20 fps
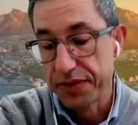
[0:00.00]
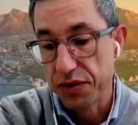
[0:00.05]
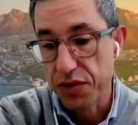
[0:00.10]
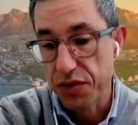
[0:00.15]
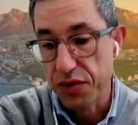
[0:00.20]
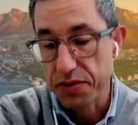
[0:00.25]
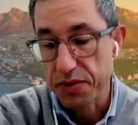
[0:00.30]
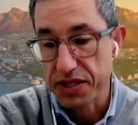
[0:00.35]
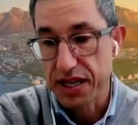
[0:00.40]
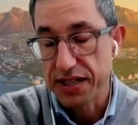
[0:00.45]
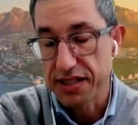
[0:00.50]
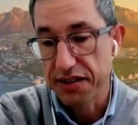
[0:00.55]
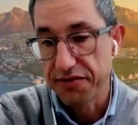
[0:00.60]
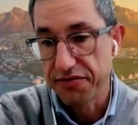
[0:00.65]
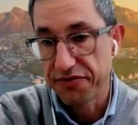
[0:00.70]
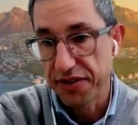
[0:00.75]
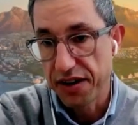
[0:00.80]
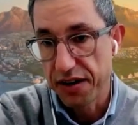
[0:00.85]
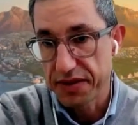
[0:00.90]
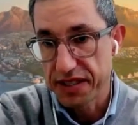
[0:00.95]

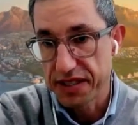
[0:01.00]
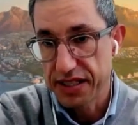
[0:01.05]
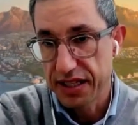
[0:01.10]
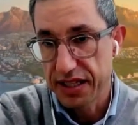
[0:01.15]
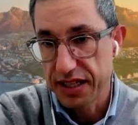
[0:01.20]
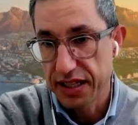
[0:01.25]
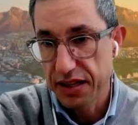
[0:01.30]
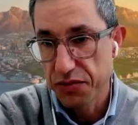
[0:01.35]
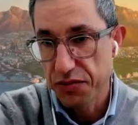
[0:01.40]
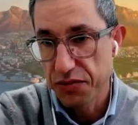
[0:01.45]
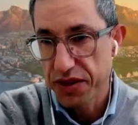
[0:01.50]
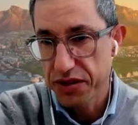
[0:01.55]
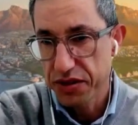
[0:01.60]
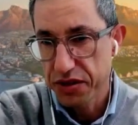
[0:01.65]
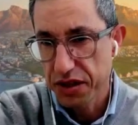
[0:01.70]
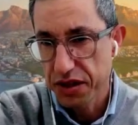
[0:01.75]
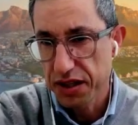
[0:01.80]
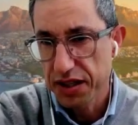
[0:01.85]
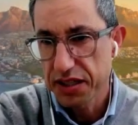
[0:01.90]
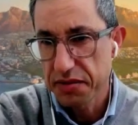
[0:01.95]
representing pharmacy
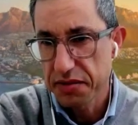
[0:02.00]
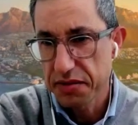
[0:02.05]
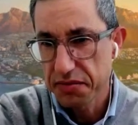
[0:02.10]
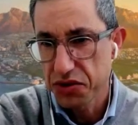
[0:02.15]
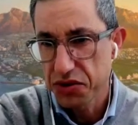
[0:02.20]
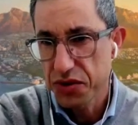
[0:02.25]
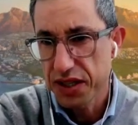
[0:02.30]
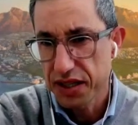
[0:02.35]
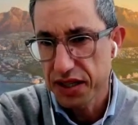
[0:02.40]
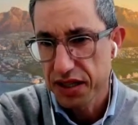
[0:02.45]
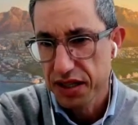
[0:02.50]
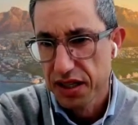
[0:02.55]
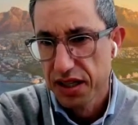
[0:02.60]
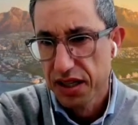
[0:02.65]
regionally in Madrid.